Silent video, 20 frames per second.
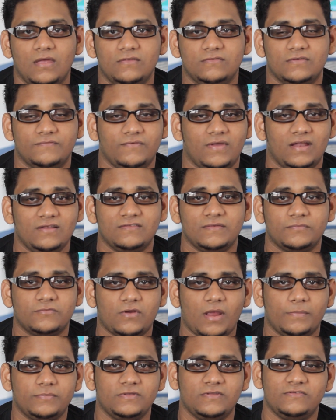So if you aren't
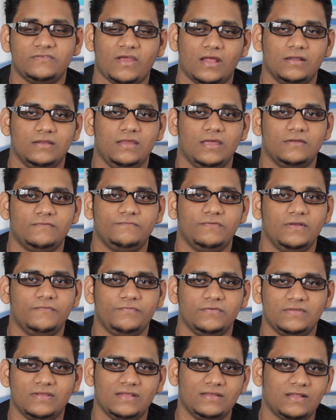subscribed to the channel yet, feel
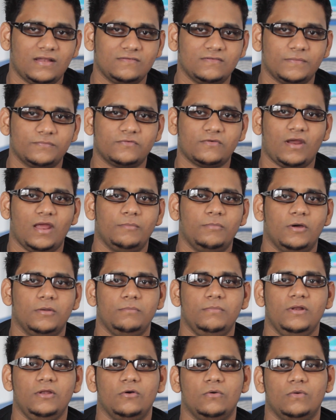free to hit that subscribe
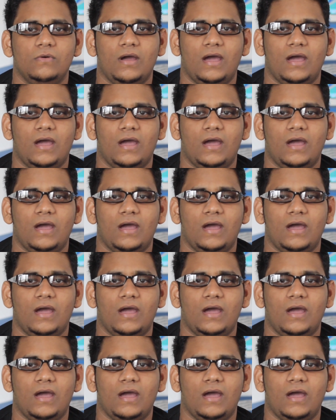button below